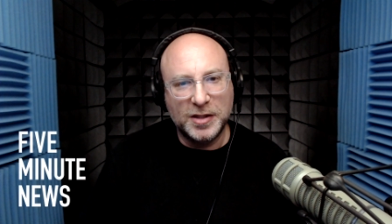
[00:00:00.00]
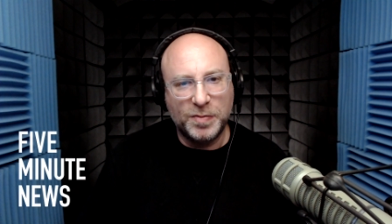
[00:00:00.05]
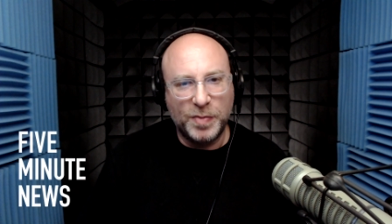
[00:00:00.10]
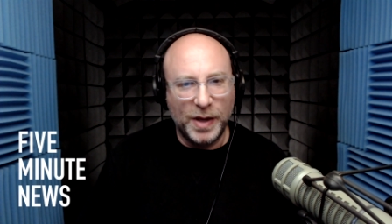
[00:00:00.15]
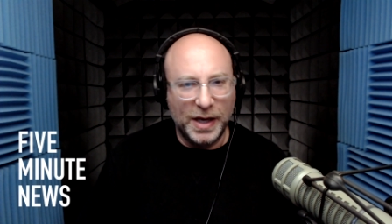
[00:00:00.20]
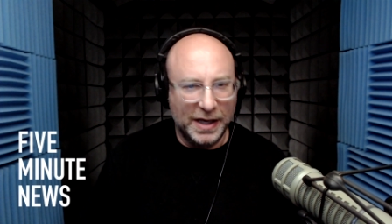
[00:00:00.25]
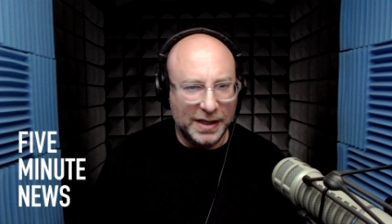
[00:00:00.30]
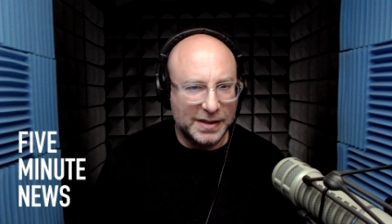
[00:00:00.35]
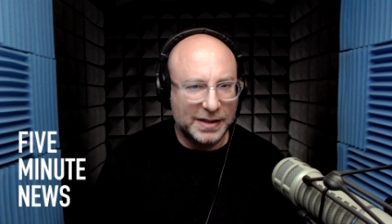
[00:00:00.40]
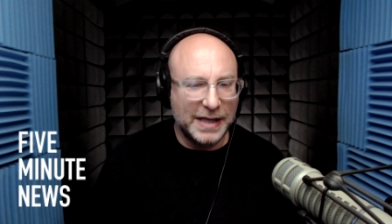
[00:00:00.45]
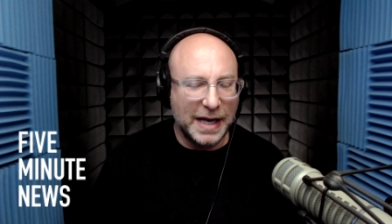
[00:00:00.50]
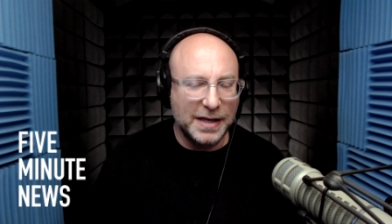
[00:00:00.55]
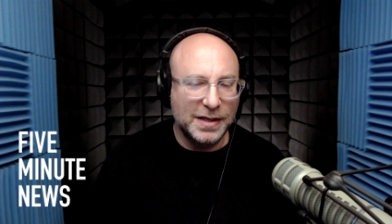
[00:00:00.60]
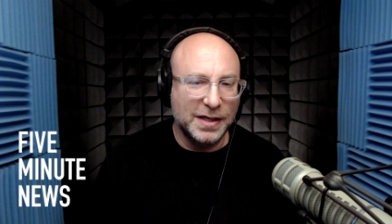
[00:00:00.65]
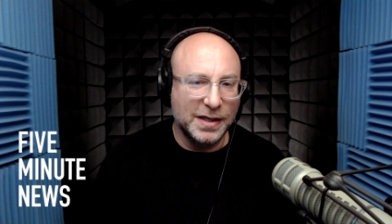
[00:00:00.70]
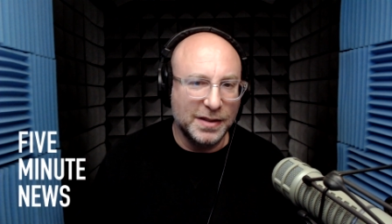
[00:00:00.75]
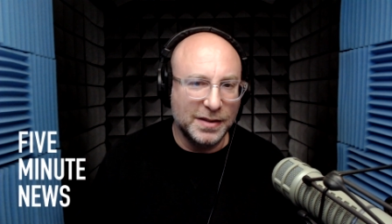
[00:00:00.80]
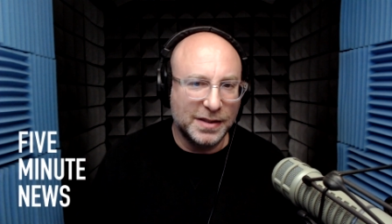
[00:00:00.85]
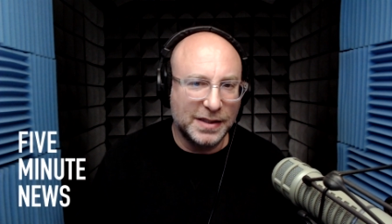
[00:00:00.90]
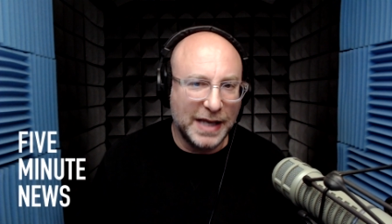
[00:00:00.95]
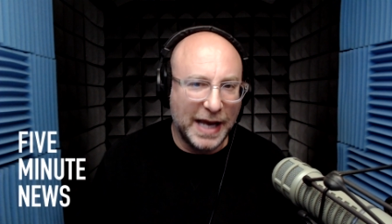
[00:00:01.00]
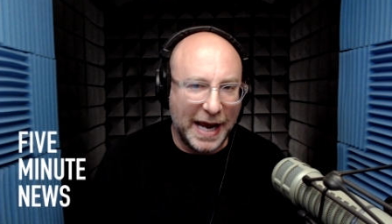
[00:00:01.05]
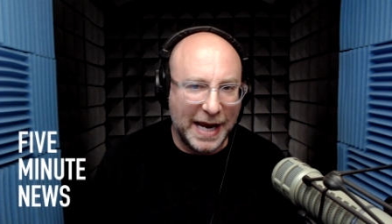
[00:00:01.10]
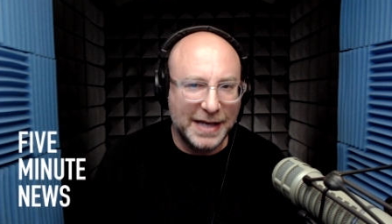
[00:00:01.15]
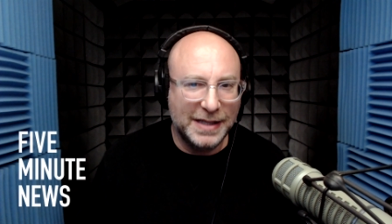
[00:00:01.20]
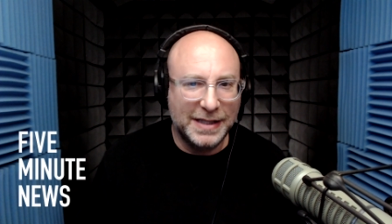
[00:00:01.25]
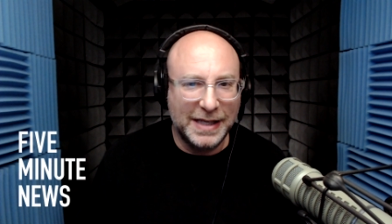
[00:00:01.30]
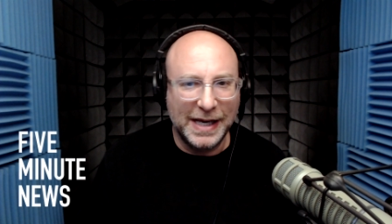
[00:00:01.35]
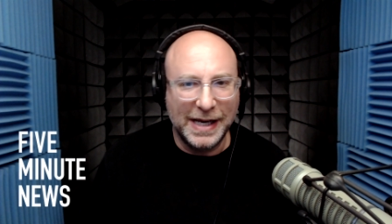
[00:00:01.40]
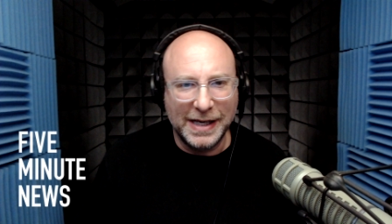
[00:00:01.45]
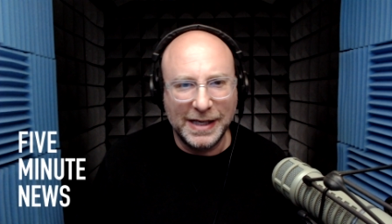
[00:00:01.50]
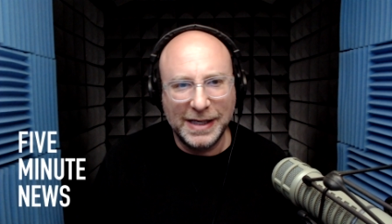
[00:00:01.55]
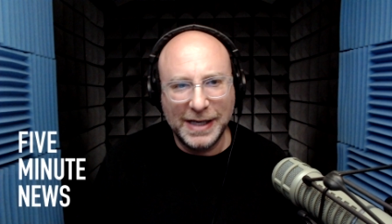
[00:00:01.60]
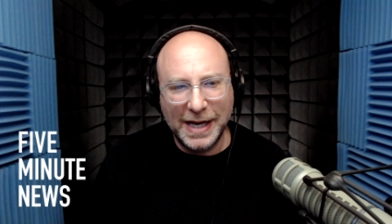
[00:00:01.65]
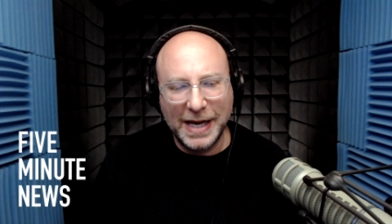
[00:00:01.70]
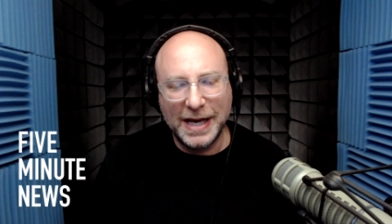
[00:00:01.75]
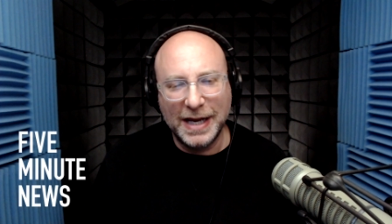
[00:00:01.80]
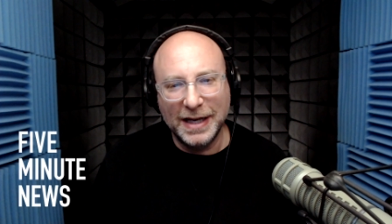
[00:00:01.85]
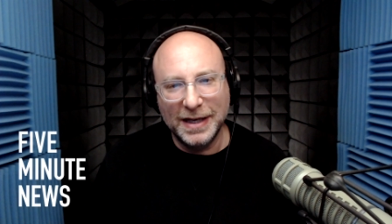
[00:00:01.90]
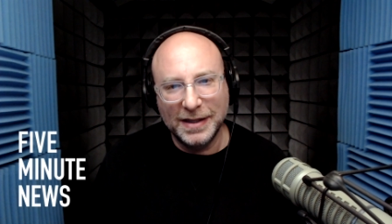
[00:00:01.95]
being sentenced to 18
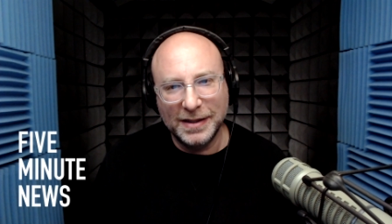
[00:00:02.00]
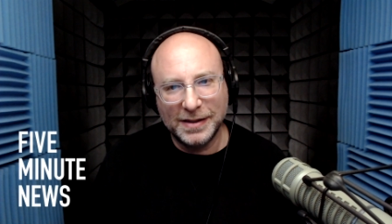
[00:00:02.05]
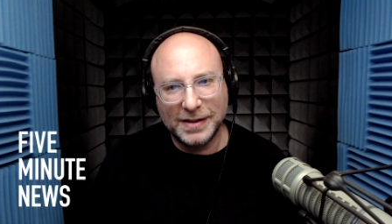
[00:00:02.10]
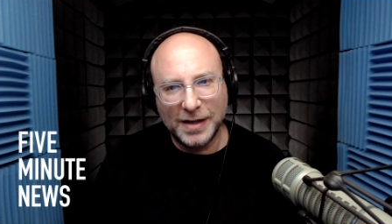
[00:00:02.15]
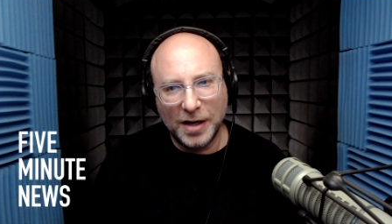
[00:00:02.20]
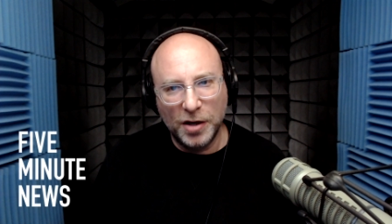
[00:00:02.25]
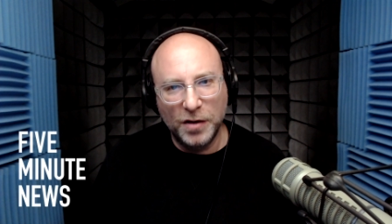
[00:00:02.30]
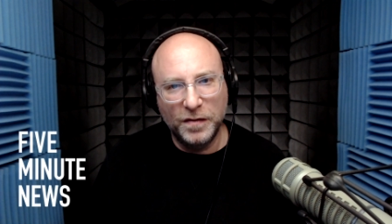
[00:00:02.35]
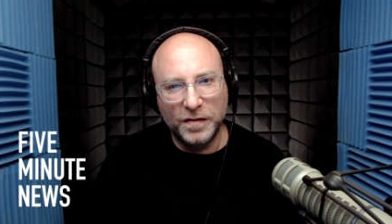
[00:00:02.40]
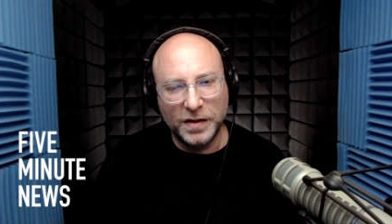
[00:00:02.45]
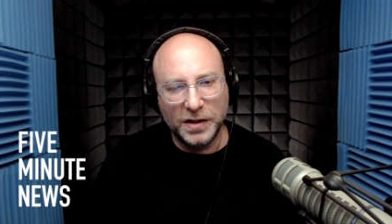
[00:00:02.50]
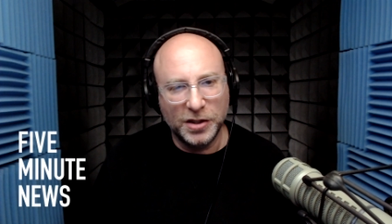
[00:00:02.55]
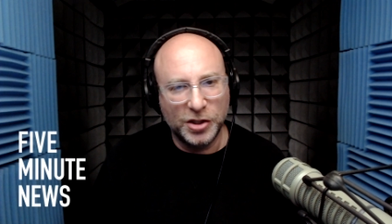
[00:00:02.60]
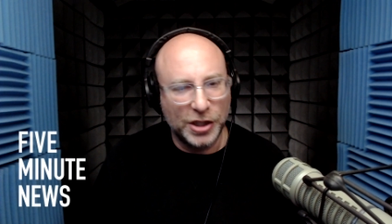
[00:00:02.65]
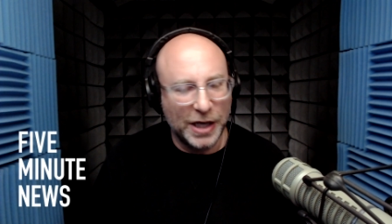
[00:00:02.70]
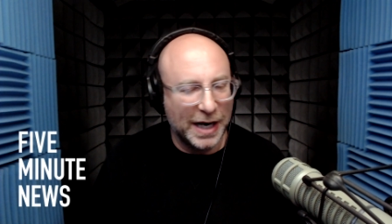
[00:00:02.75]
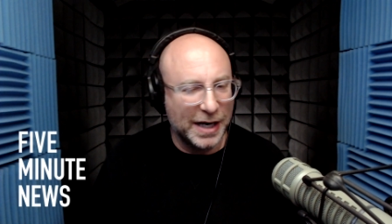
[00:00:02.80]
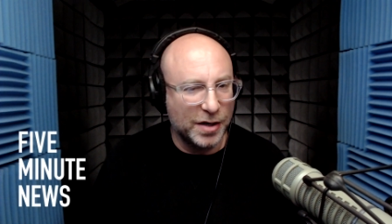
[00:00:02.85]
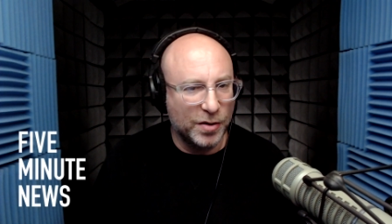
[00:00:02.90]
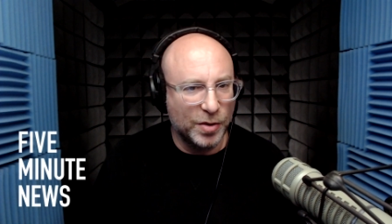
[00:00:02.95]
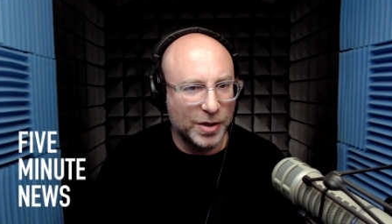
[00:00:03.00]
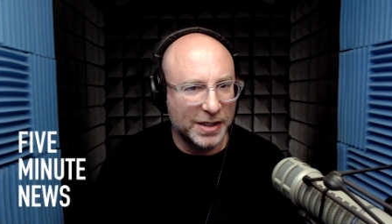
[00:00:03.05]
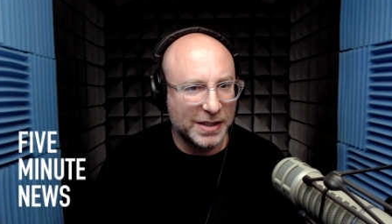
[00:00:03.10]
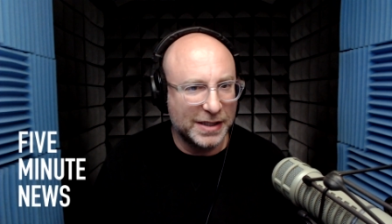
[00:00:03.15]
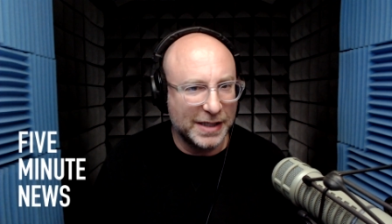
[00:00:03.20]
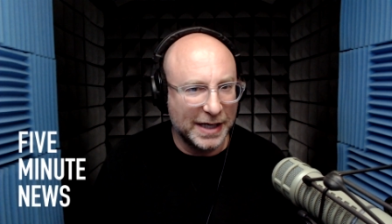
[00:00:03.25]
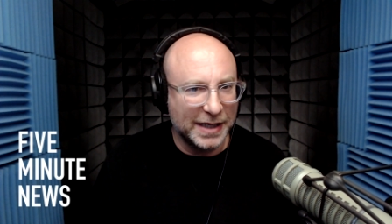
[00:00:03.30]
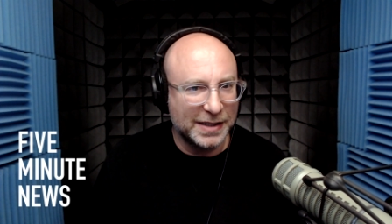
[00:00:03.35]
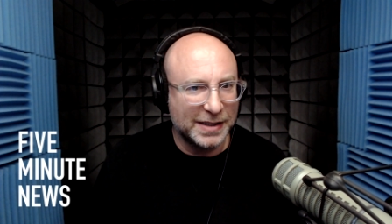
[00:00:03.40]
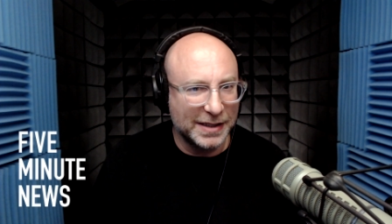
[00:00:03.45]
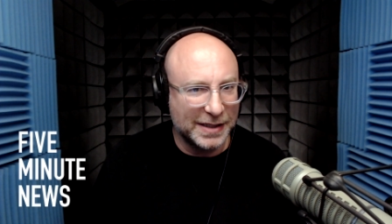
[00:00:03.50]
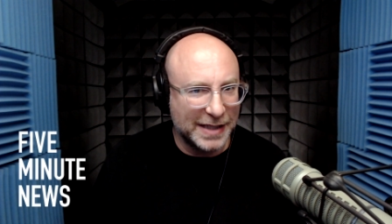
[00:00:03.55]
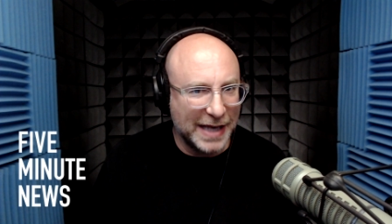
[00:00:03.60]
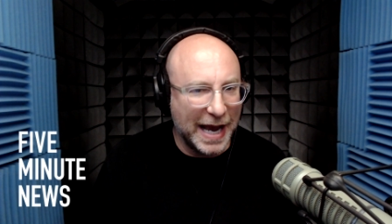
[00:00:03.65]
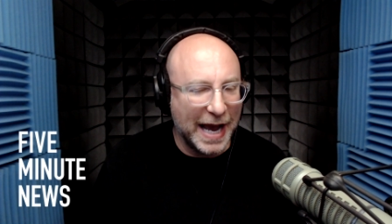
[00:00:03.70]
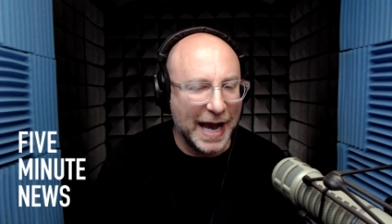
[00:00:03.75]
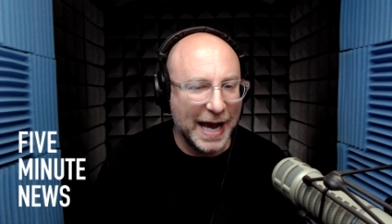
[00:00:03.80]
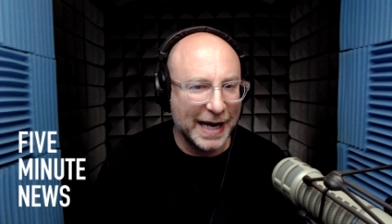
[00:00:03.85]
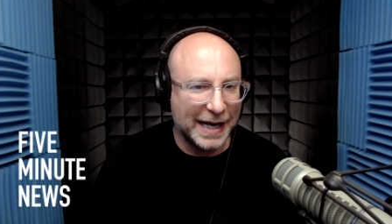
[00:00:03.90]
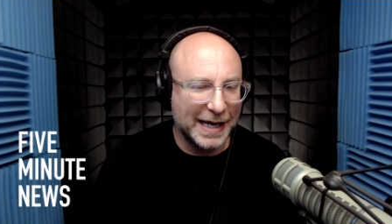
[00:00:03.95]
years over the January 6
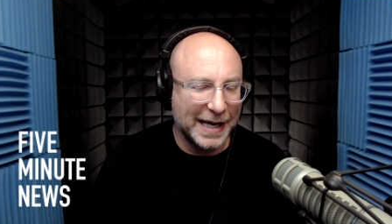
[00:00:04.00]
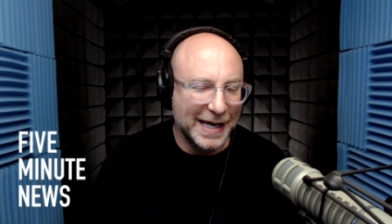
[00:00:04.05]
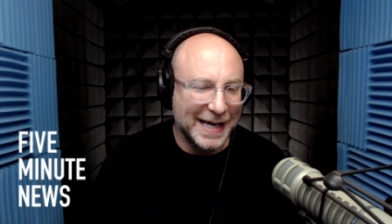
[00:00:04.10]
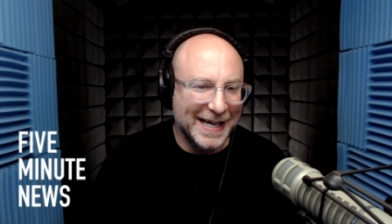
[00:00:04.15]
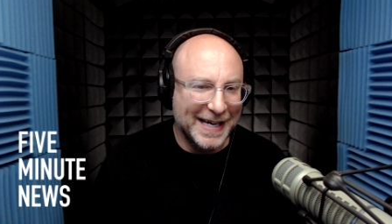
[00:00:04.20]
attack,